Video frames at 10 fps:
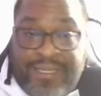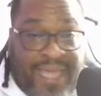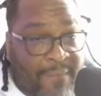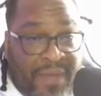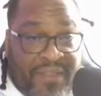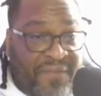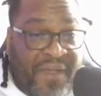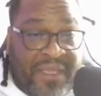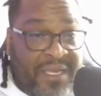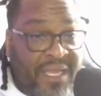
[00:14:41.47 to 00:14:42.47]
that
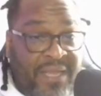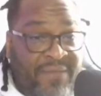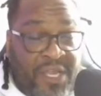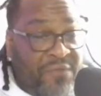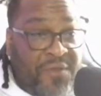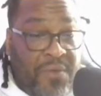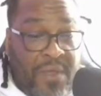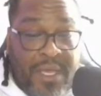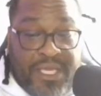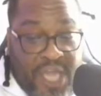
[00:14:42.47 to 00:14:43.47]
motherfucking interview,
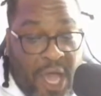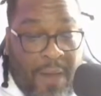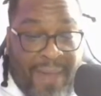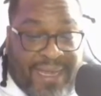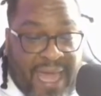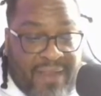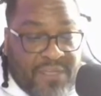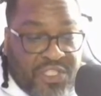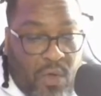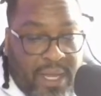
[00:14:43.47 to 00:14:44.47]
y'all might not have
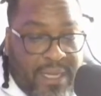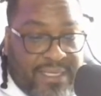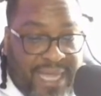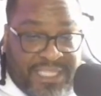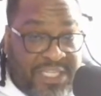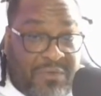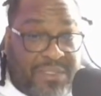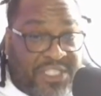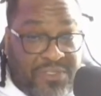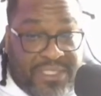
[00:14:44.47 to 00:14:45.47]
enjoyed it. That shit
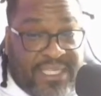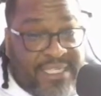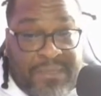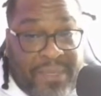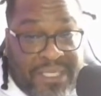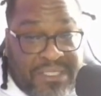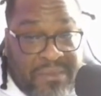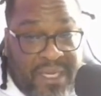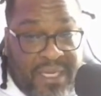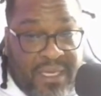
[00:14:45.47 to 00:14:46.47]
was juicy as a bitch
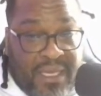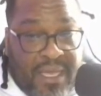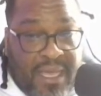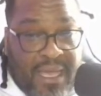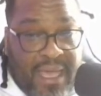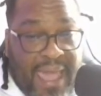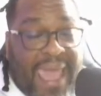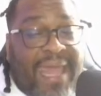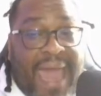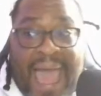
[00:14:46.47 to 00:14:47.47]
to me.
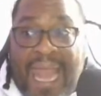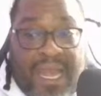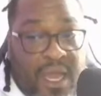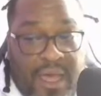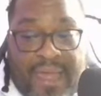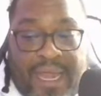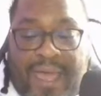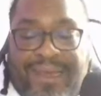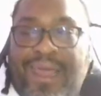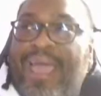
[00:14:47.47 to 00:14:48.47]
And I
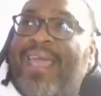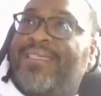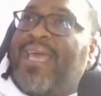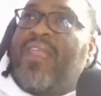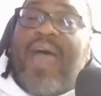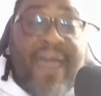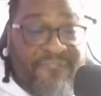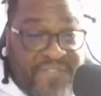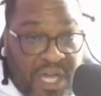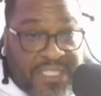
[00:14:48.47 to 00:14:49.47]

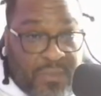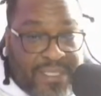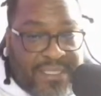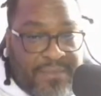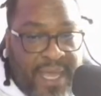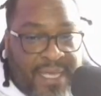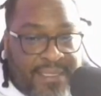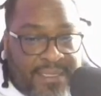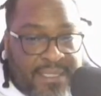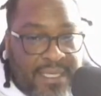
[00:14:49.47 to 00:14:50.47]
fucks with some
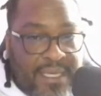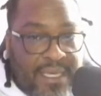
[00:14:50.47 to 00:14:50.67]
Ness,